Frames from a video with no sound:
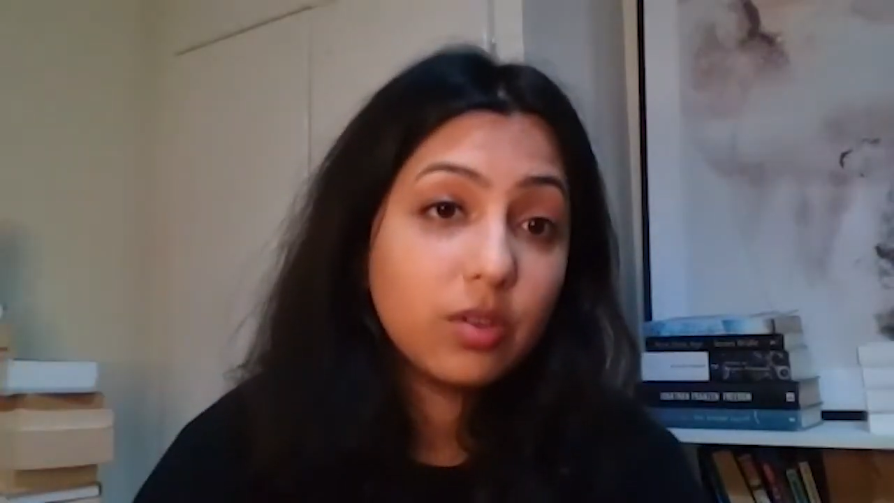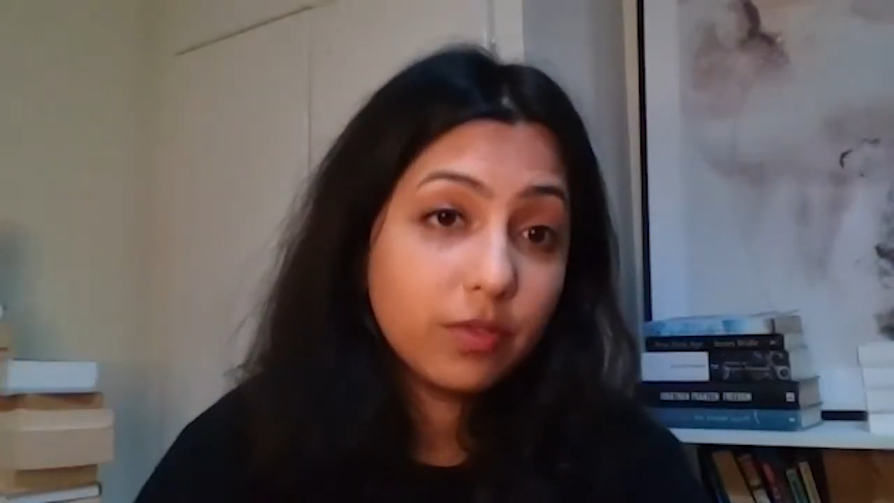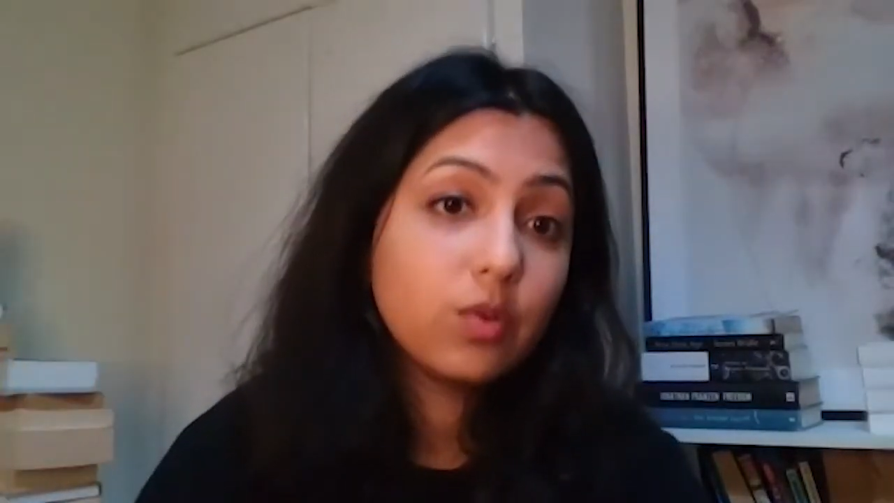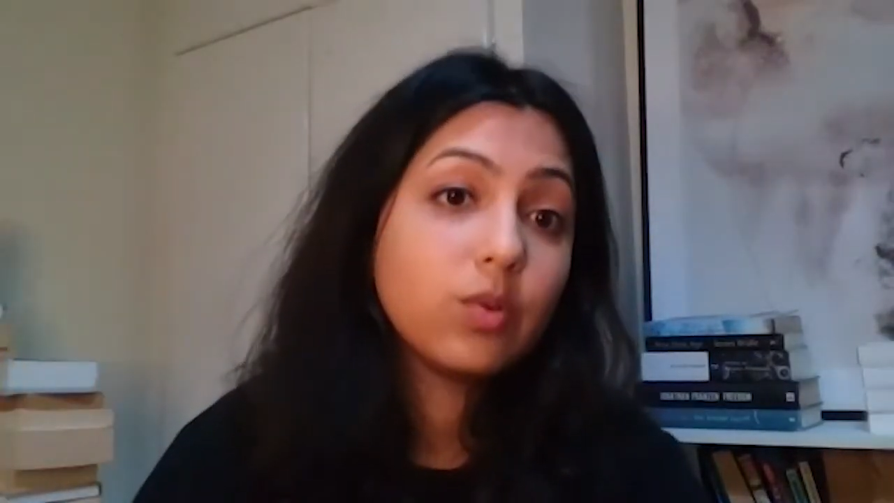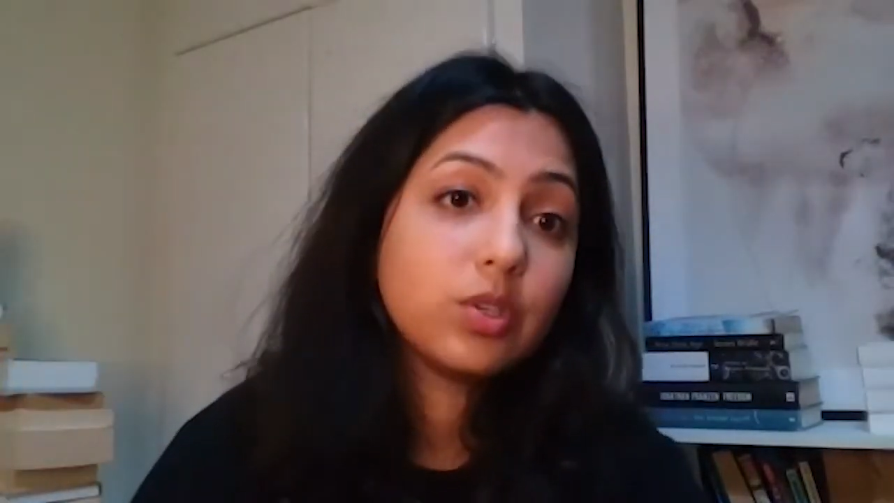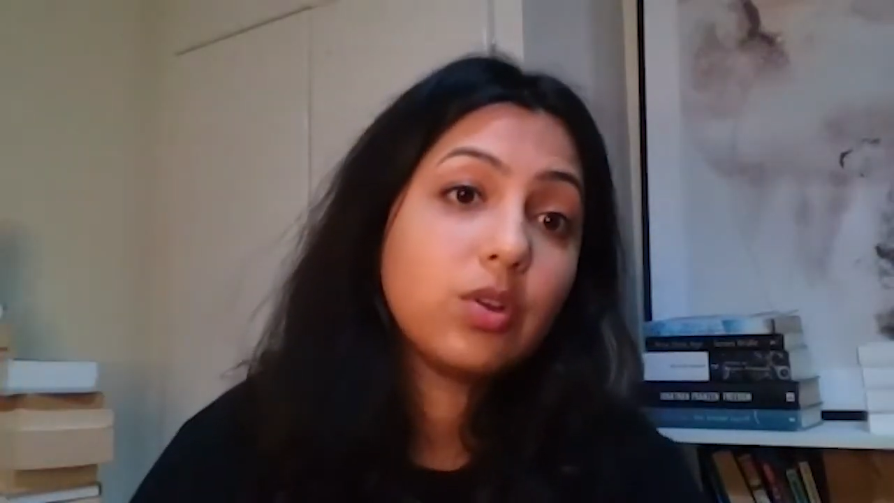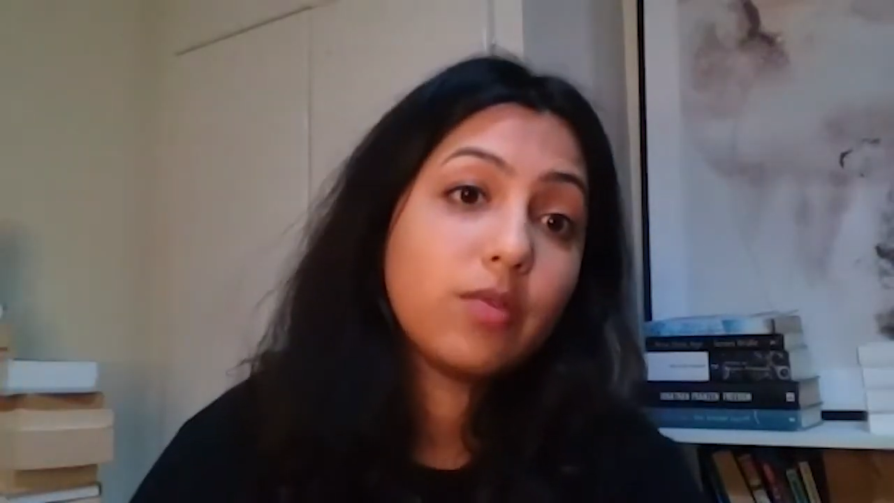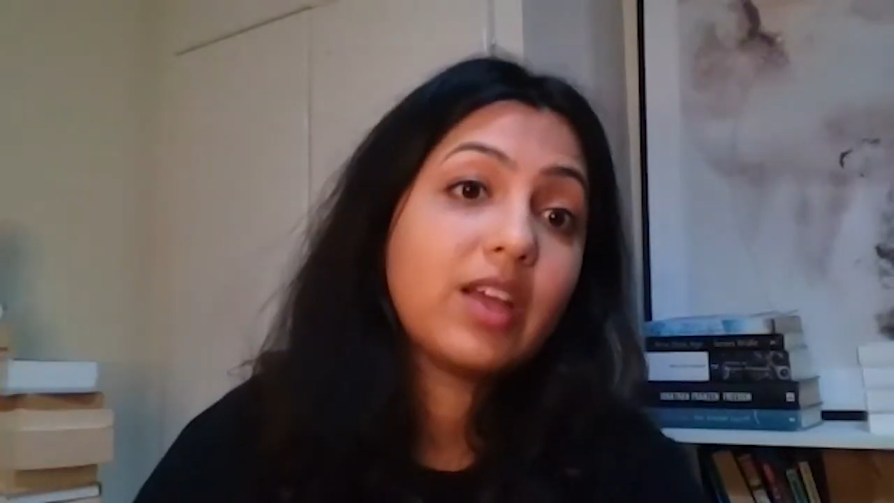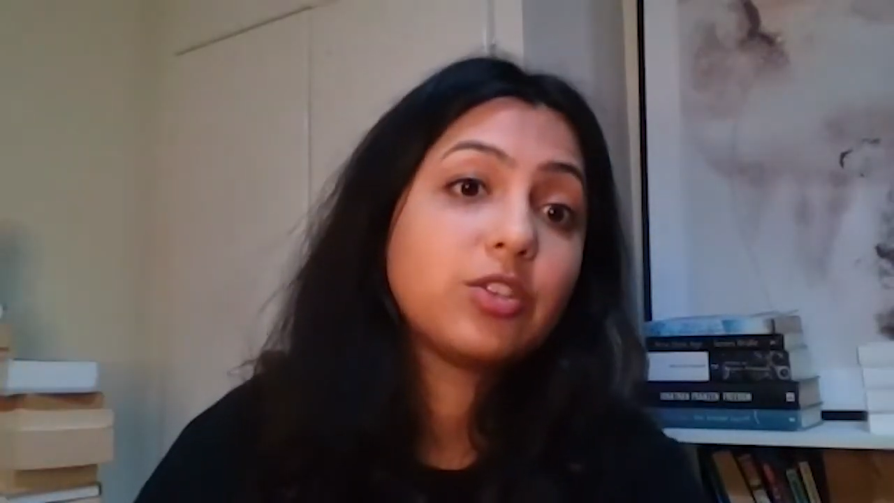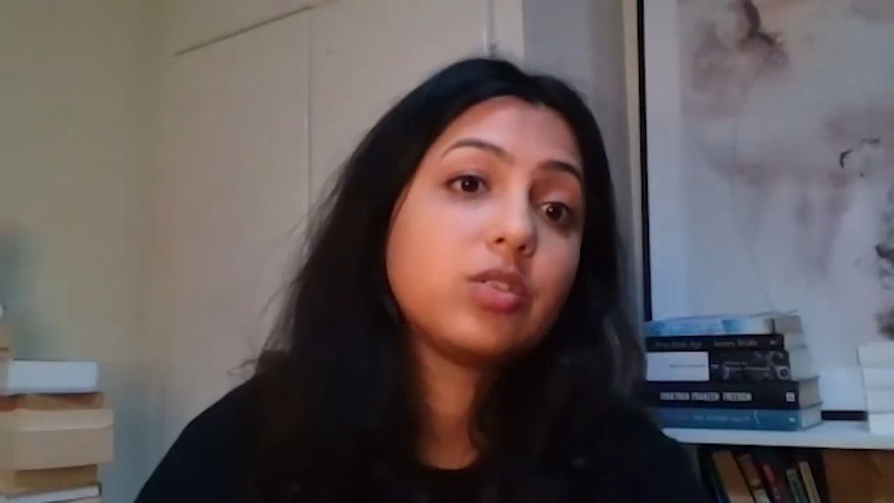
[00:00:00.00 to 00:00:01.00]
of course, in your
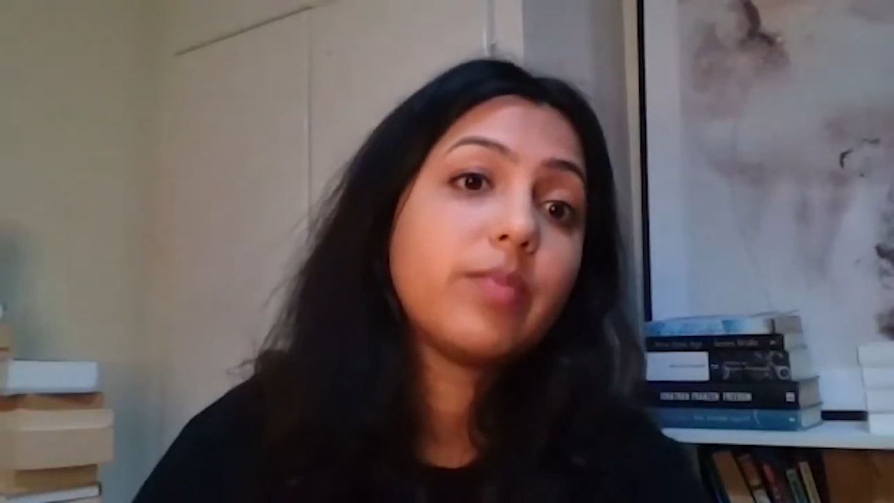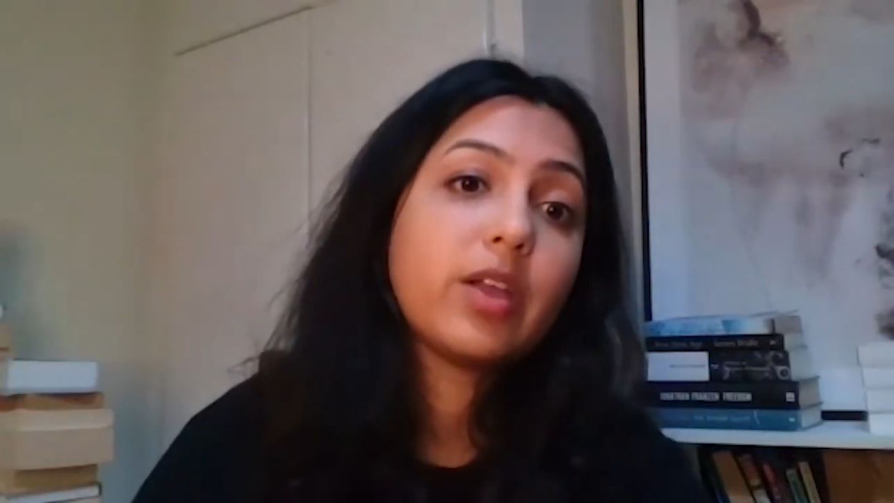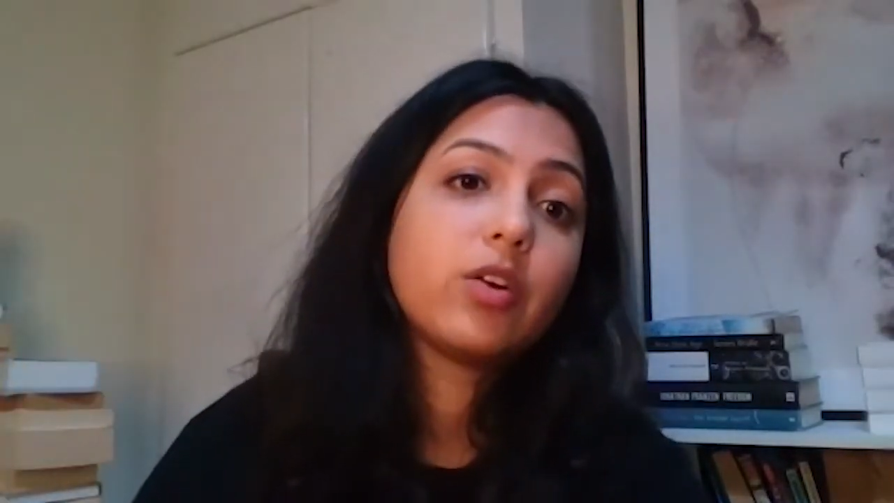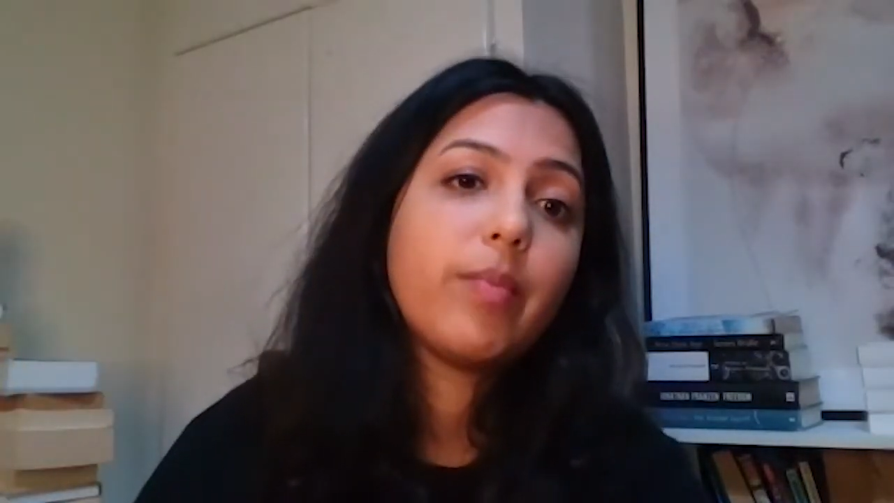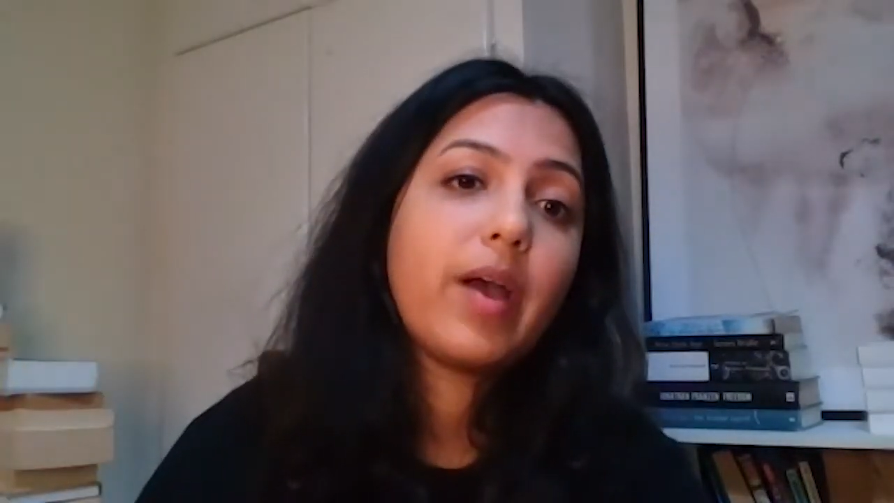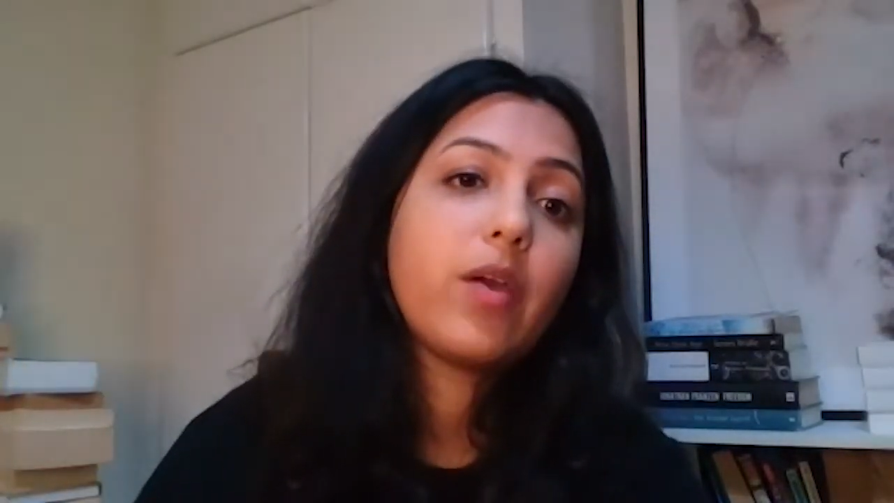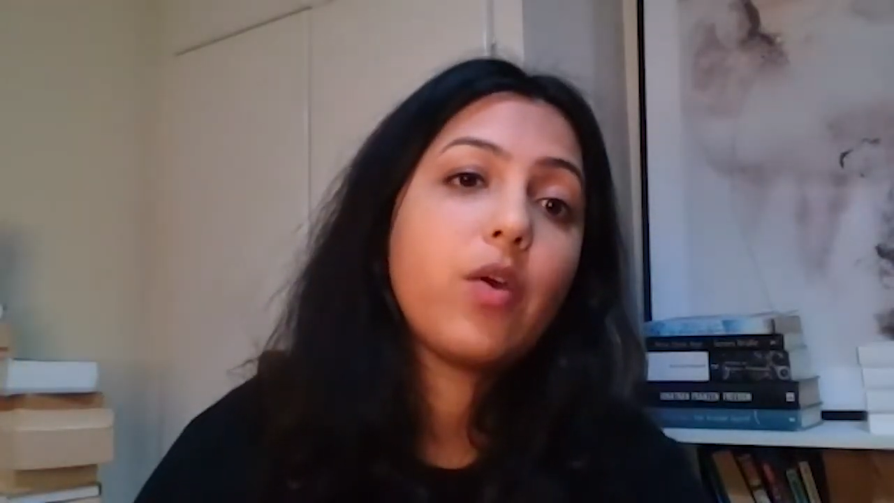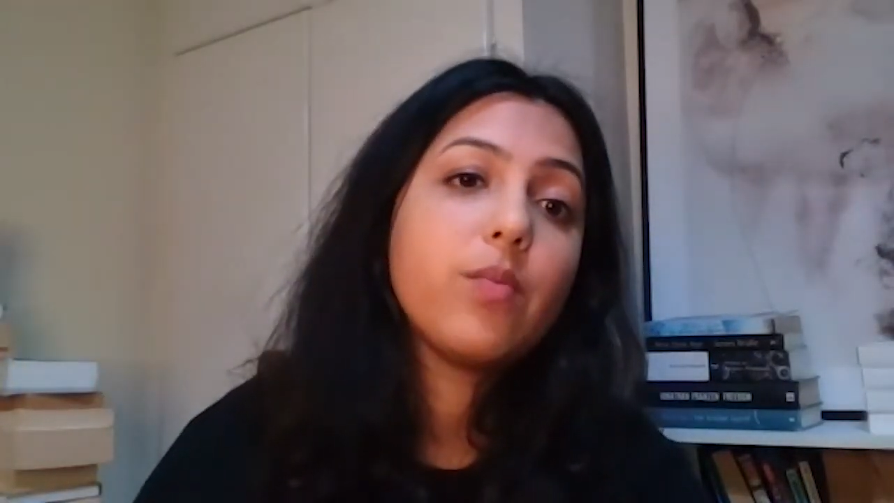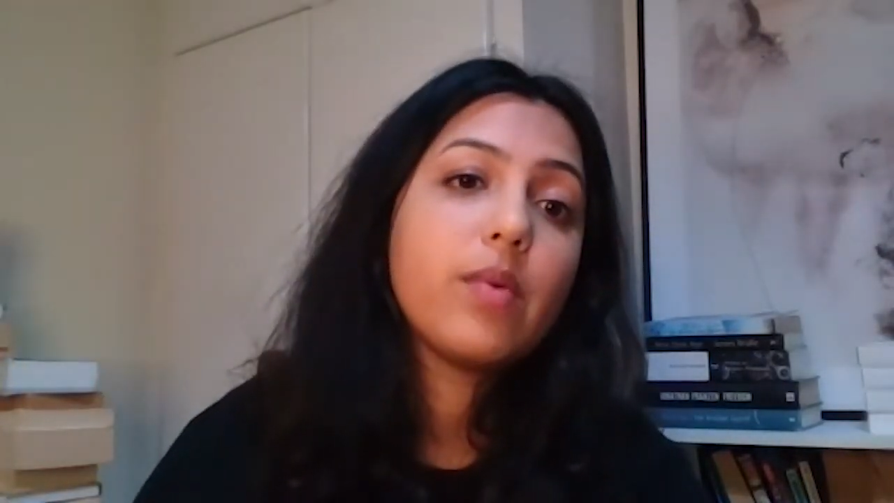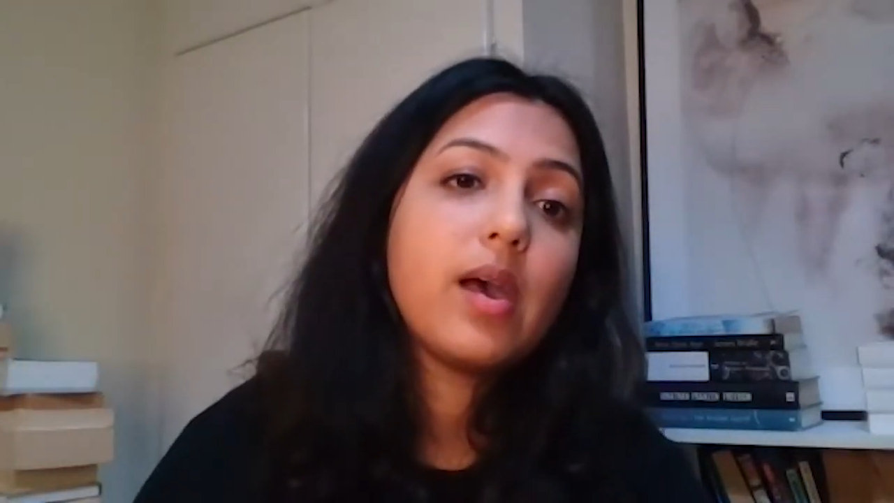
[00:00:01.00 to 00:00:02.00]
vaginal
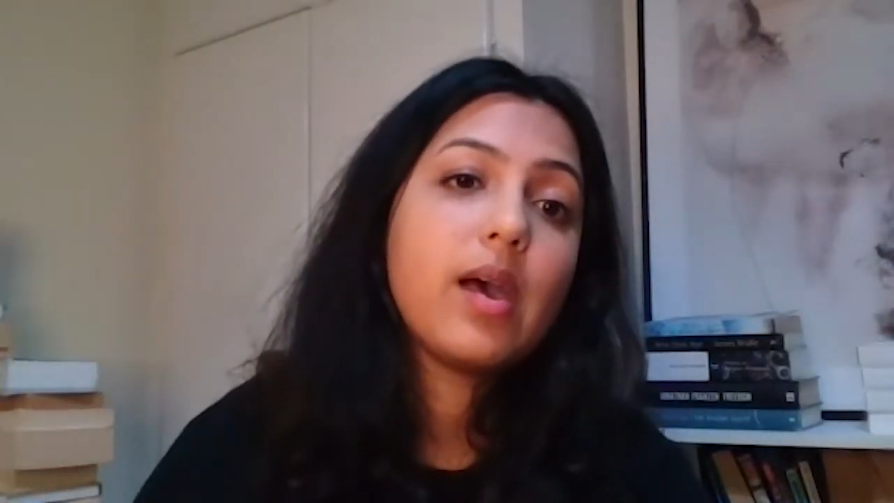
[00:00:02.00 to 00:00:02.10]
microbiome.